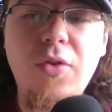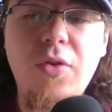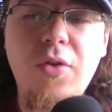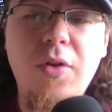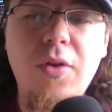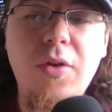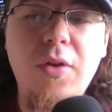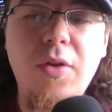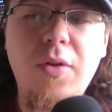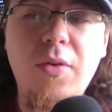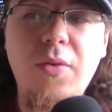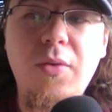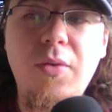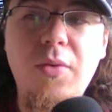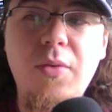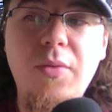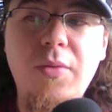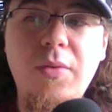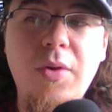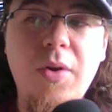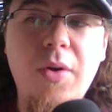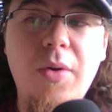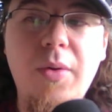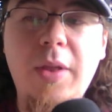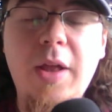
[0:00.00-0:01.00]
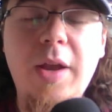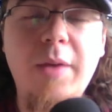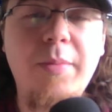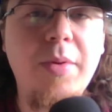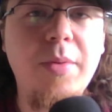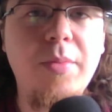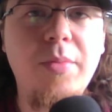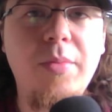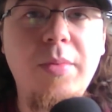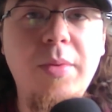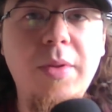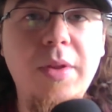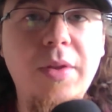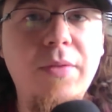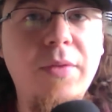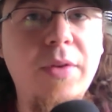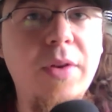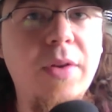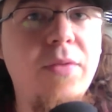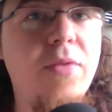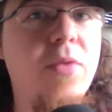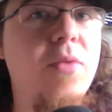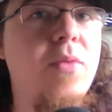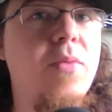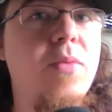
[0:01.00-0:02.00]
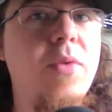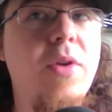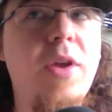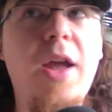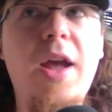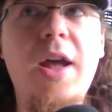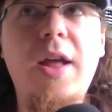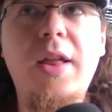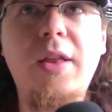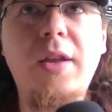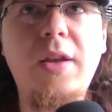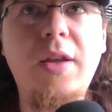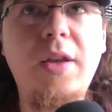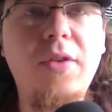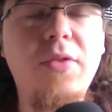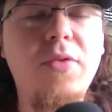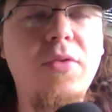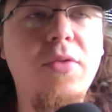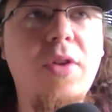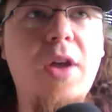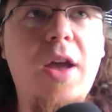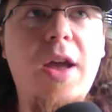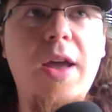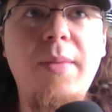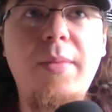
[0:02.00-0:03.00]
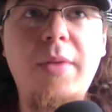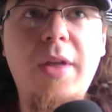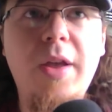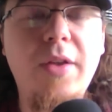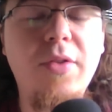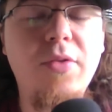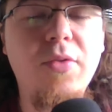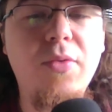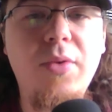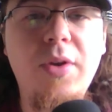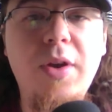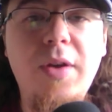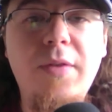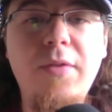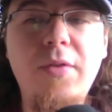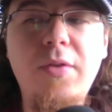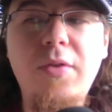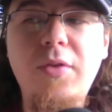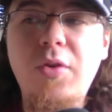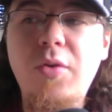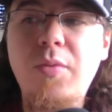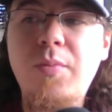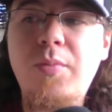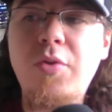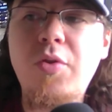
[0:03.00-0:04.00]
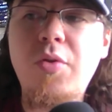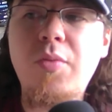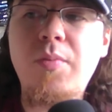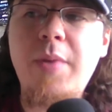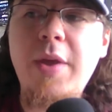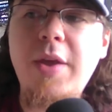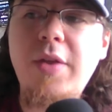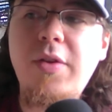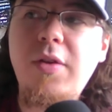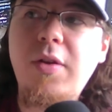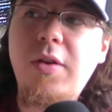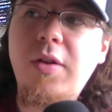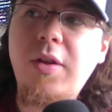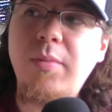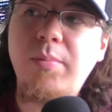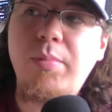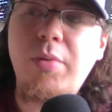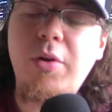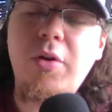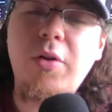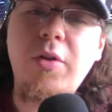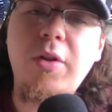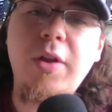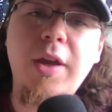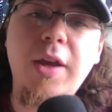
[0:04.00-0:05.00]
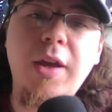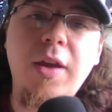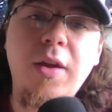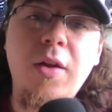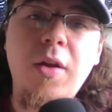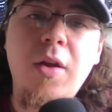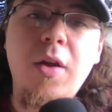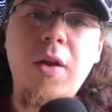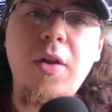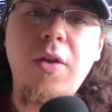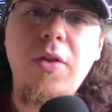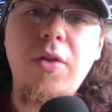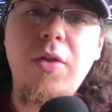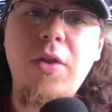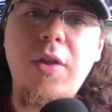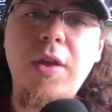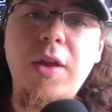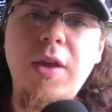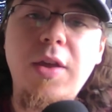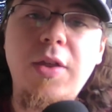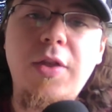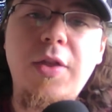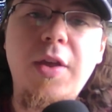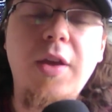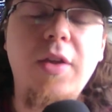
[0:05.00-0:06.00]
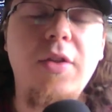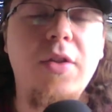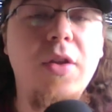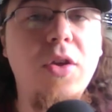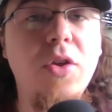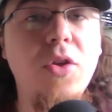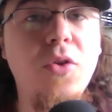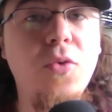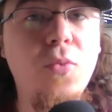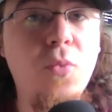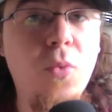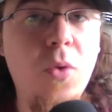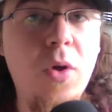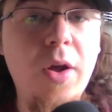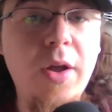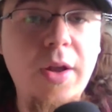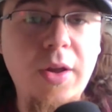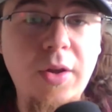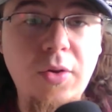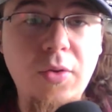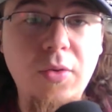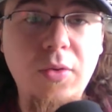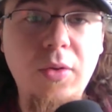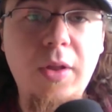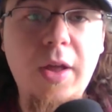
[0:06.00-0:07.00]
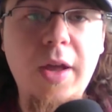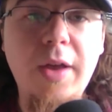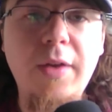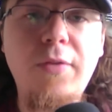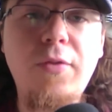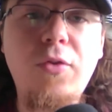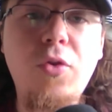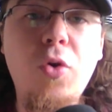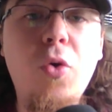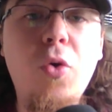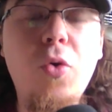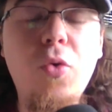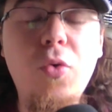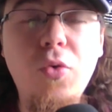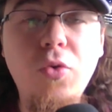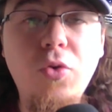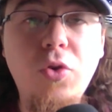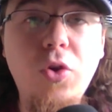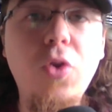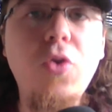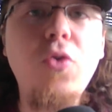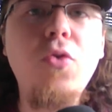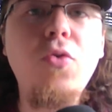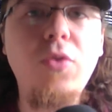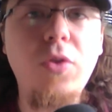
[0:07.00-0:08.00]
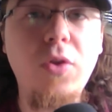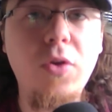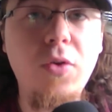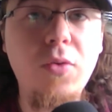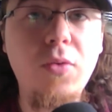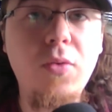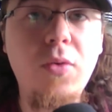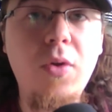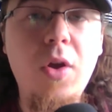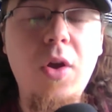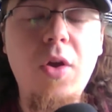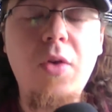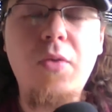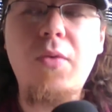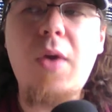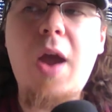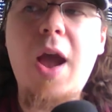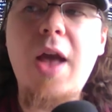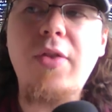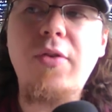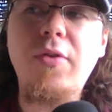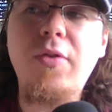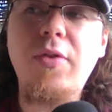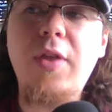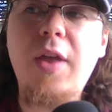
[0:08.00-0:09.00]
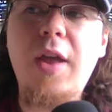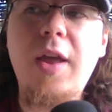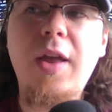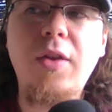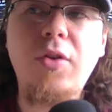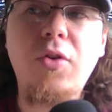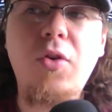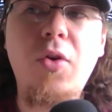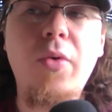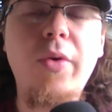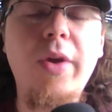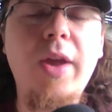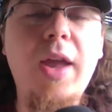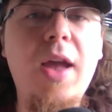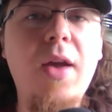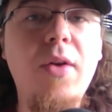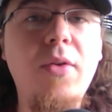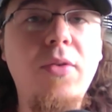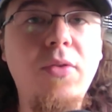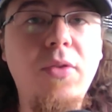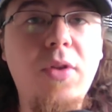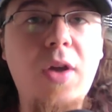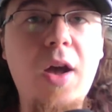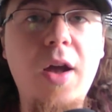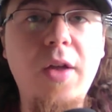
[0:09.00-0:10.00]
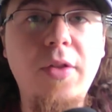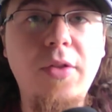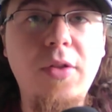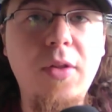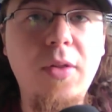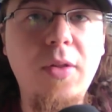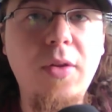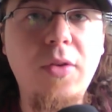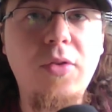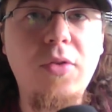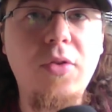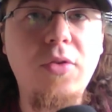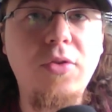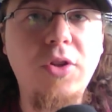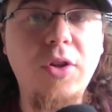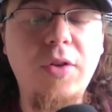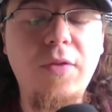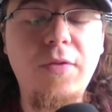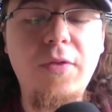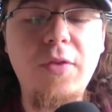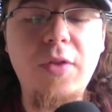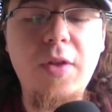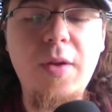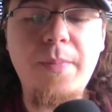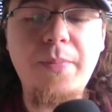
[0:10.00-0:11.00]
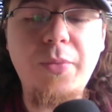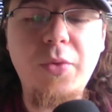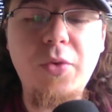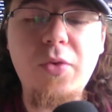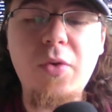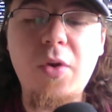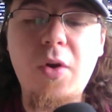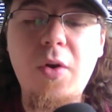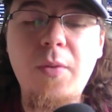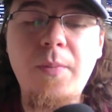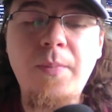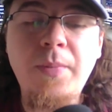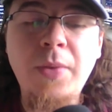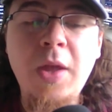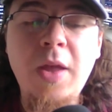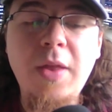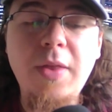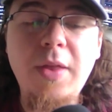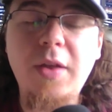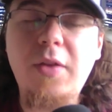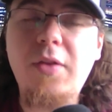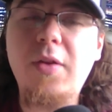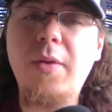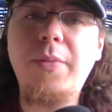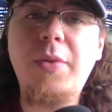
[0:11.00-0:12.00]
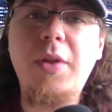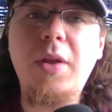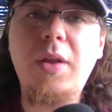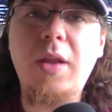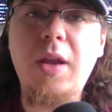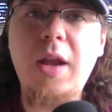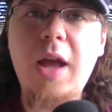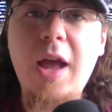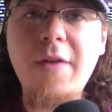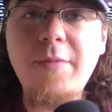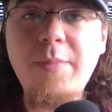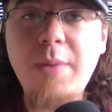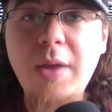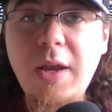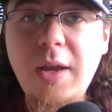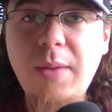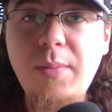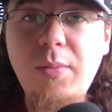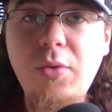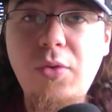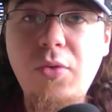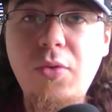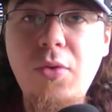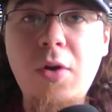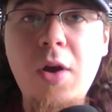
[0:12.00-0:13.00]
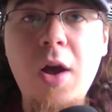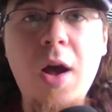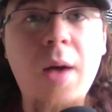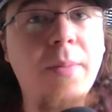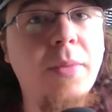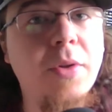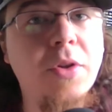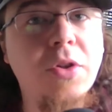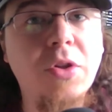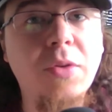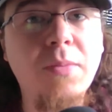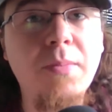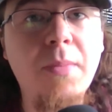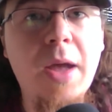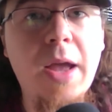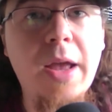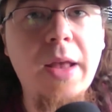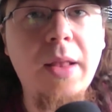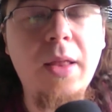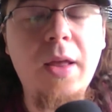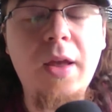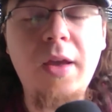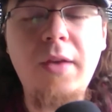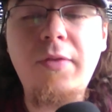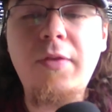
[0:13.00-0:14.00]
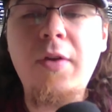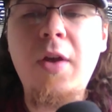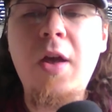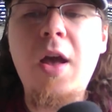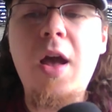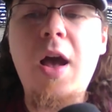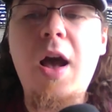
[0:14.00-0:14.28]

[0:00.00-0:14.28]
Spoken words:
A lot of people believe in different realities or timelines or whatever. You're basically pulling the things that you want in your life to you, rather than going out and constantly searching for them. So that's something that I've been able to accomplish in my life.